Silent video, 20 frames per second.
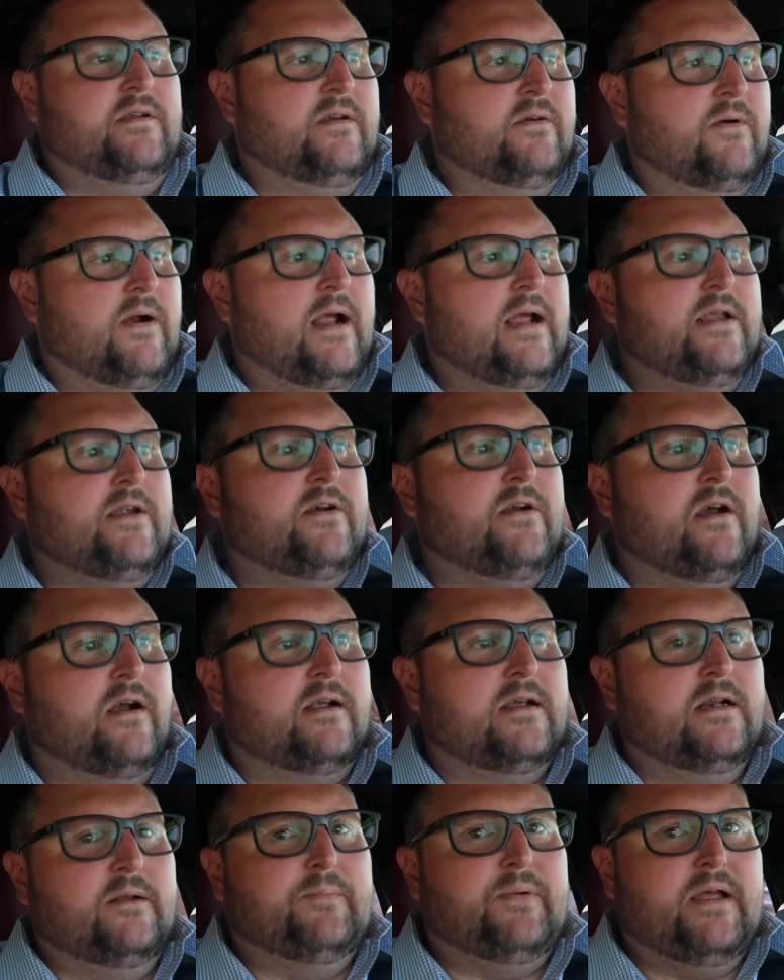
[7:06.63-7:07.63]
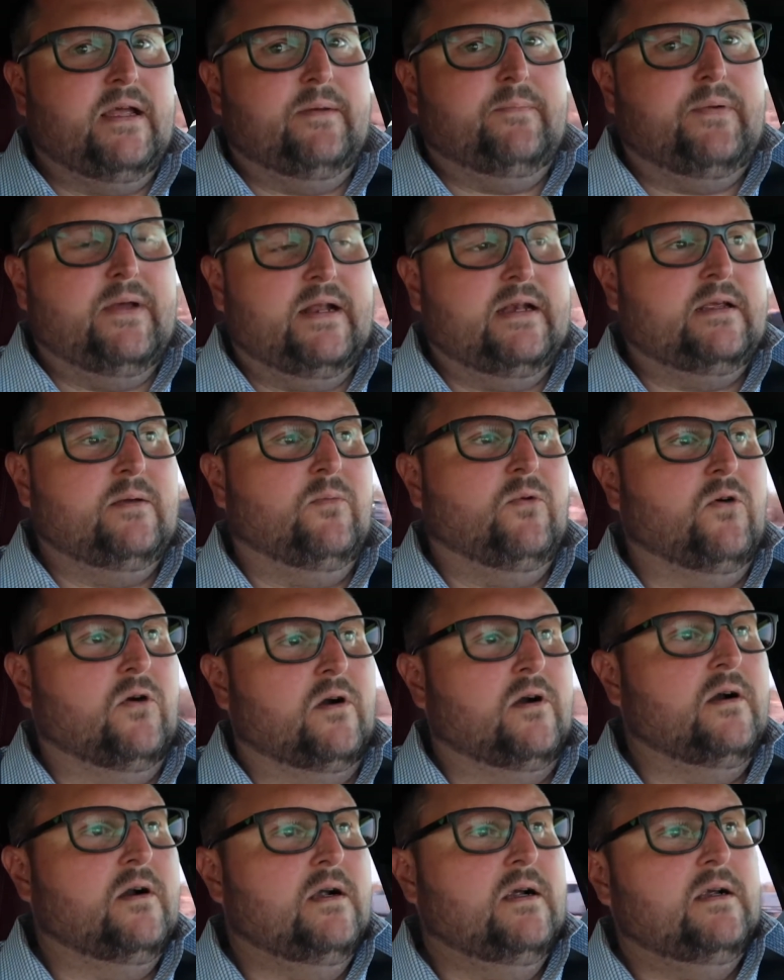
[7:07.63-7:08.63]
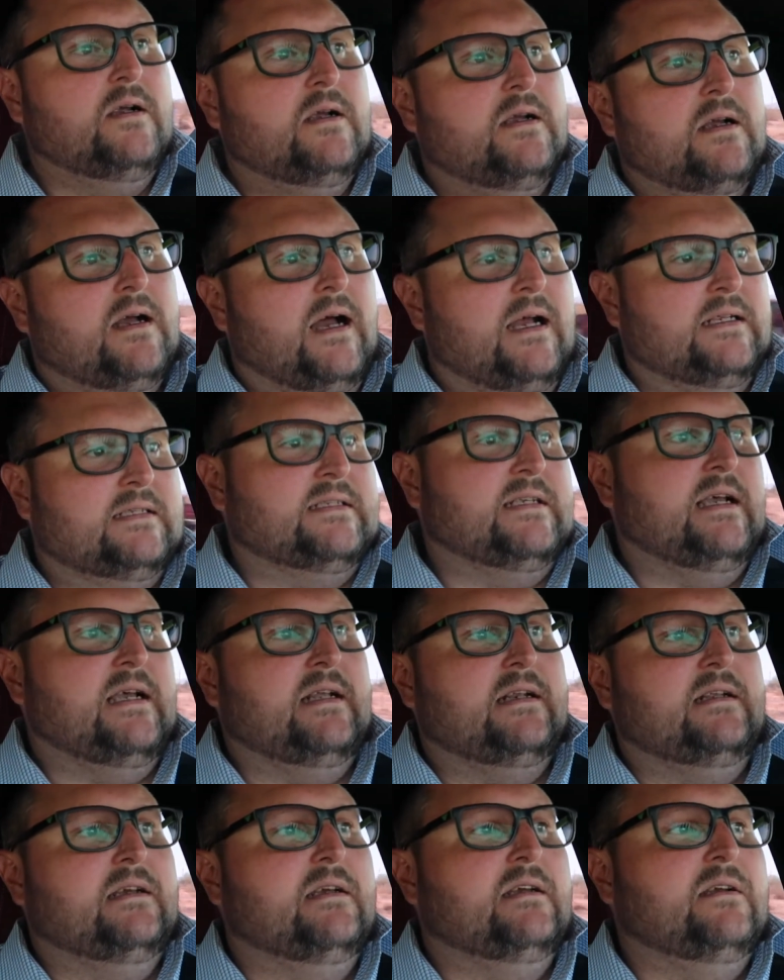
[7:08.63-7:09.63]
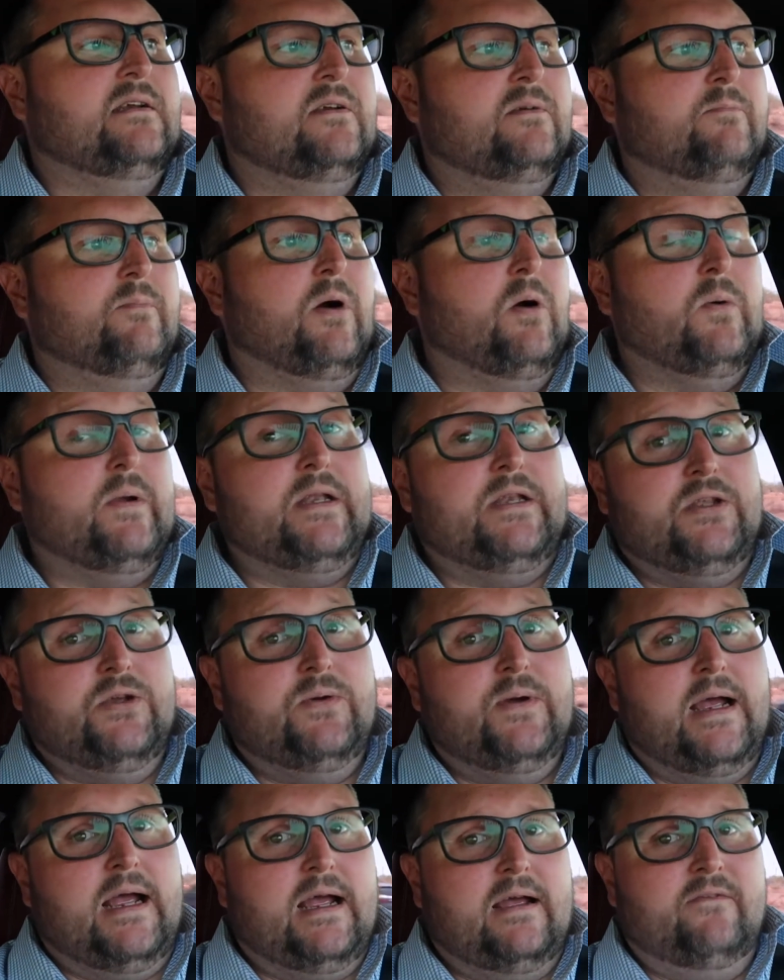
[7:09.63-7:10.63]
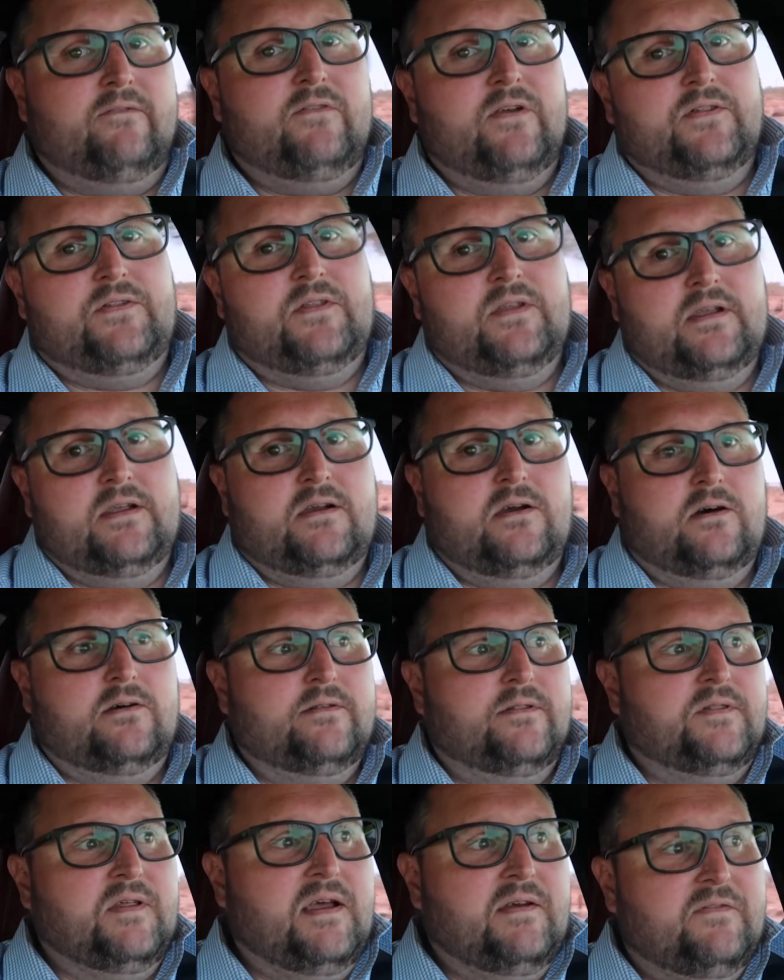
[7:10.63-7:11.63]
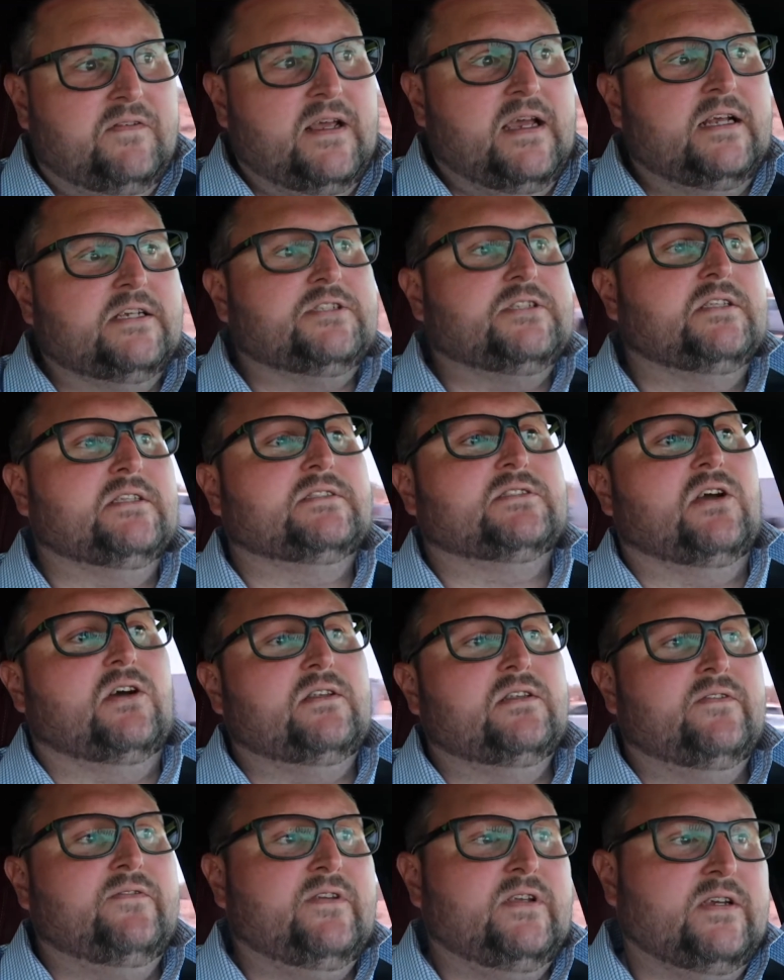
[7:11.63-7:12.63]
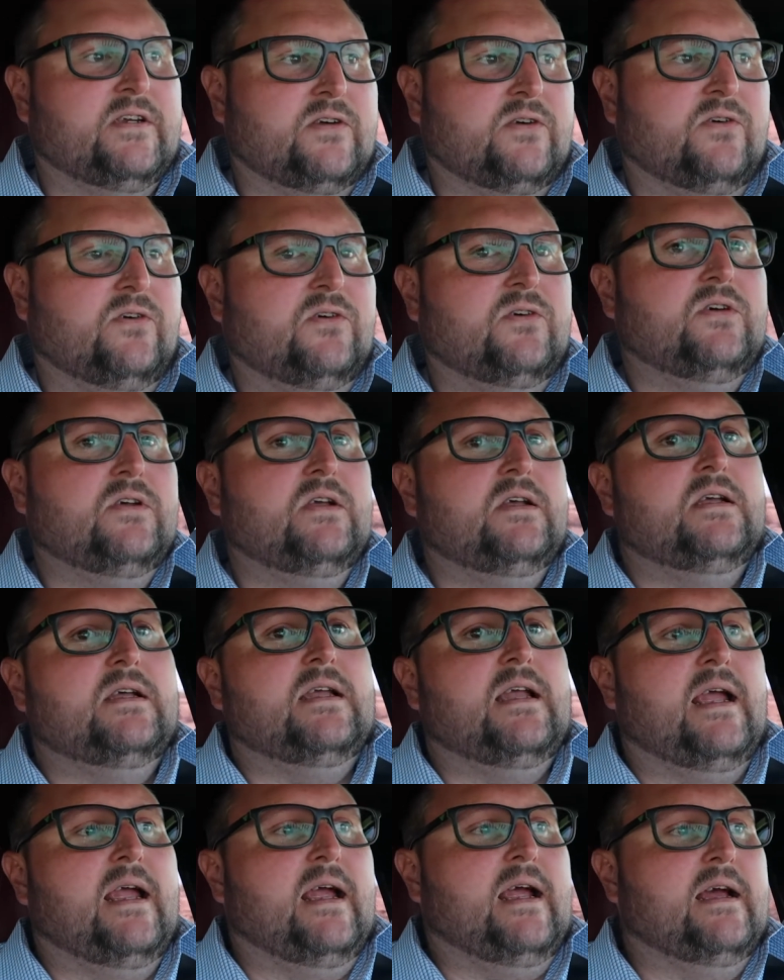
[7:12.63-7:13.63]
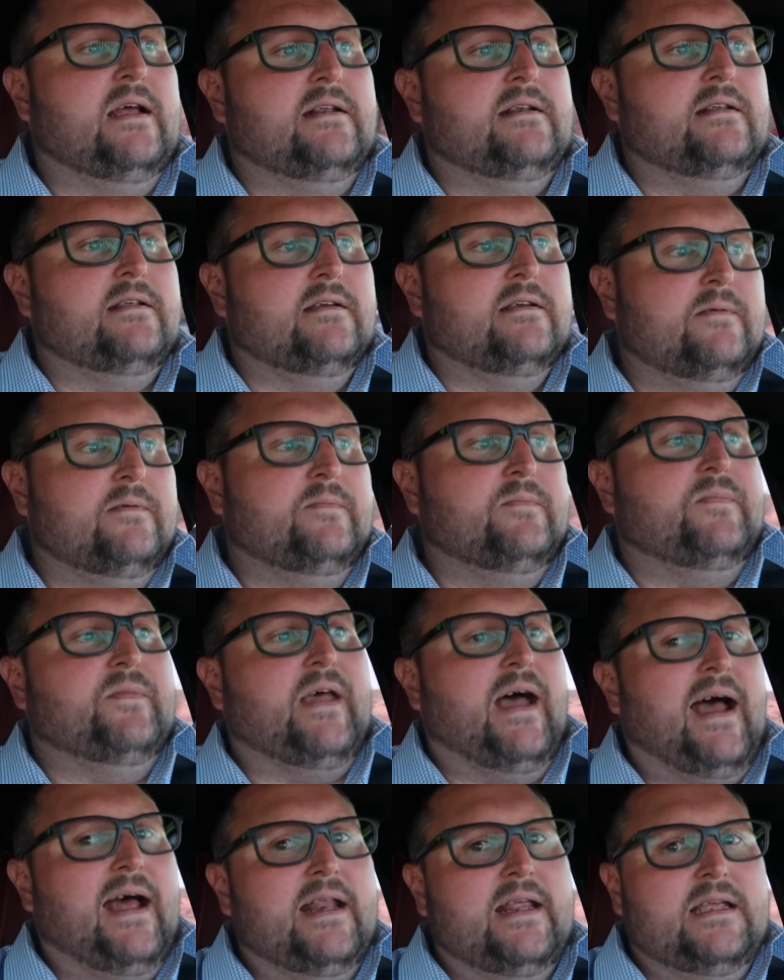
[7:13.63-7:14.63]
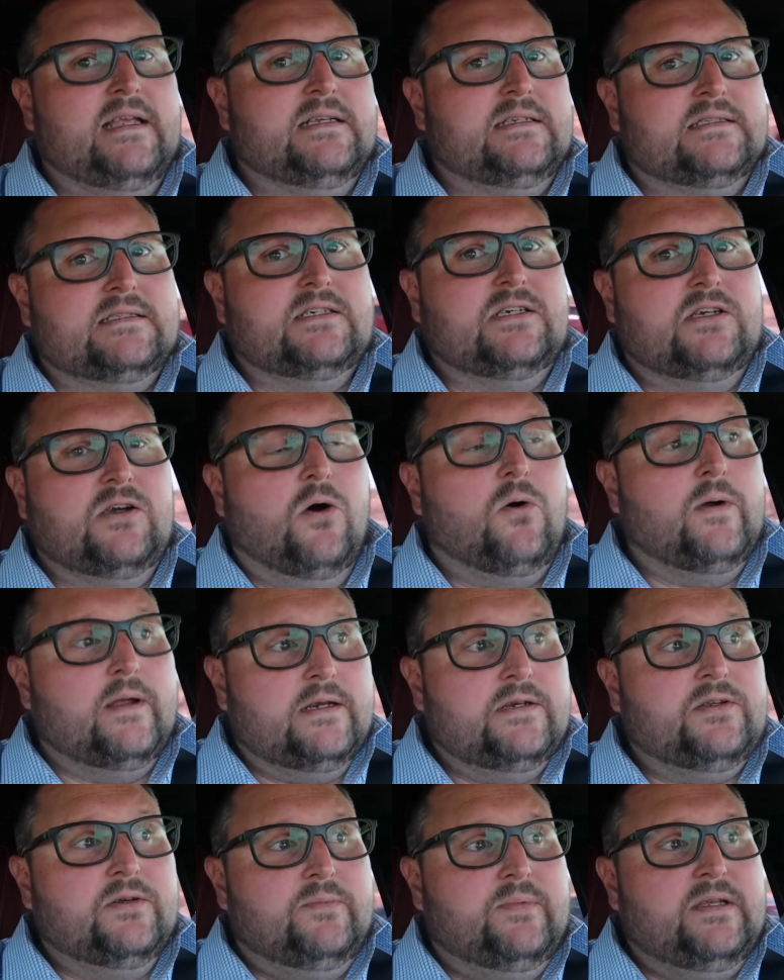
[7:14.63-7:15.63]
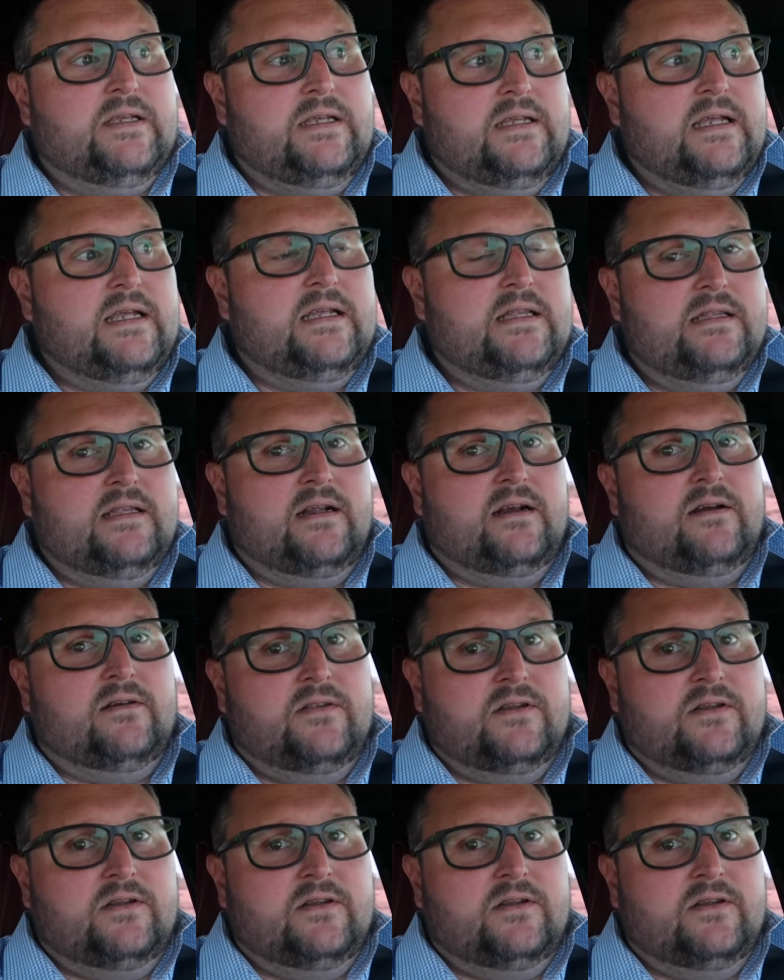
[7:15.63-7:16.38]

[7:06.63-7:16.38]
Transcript: right? You're not going to pay a penny more. I said, but we do have a thing called theft etch that's on the vehicle, and that is going to be in there.